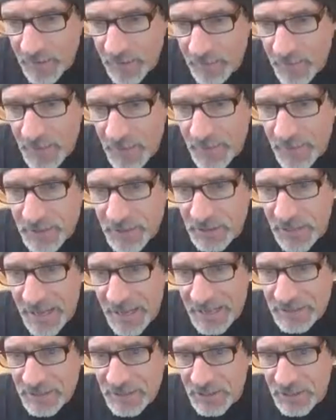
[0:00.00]
Maybe it's
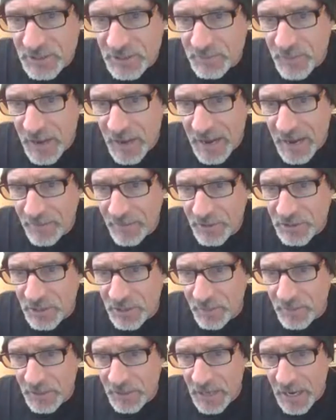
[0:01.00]
classed as spam or
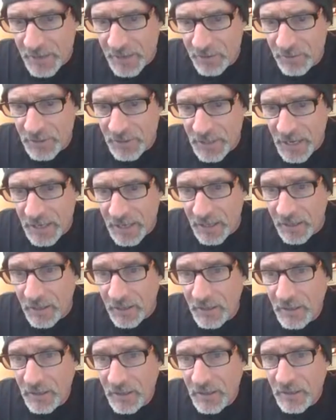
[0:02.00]
something. I don't get it.
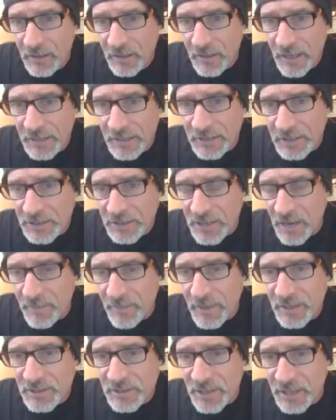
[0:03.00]
That does not
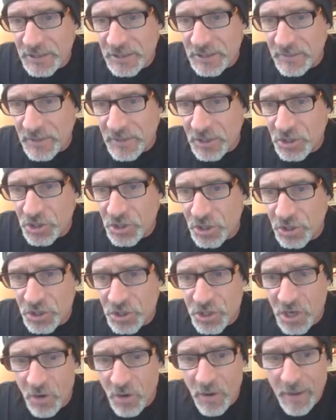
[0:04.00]
make sense to me. It should
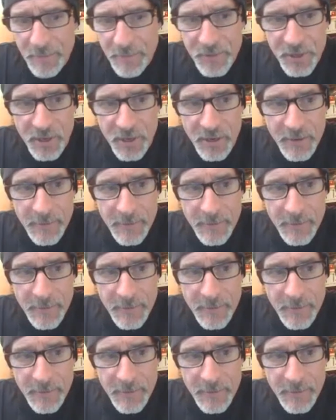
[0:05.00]
show up here.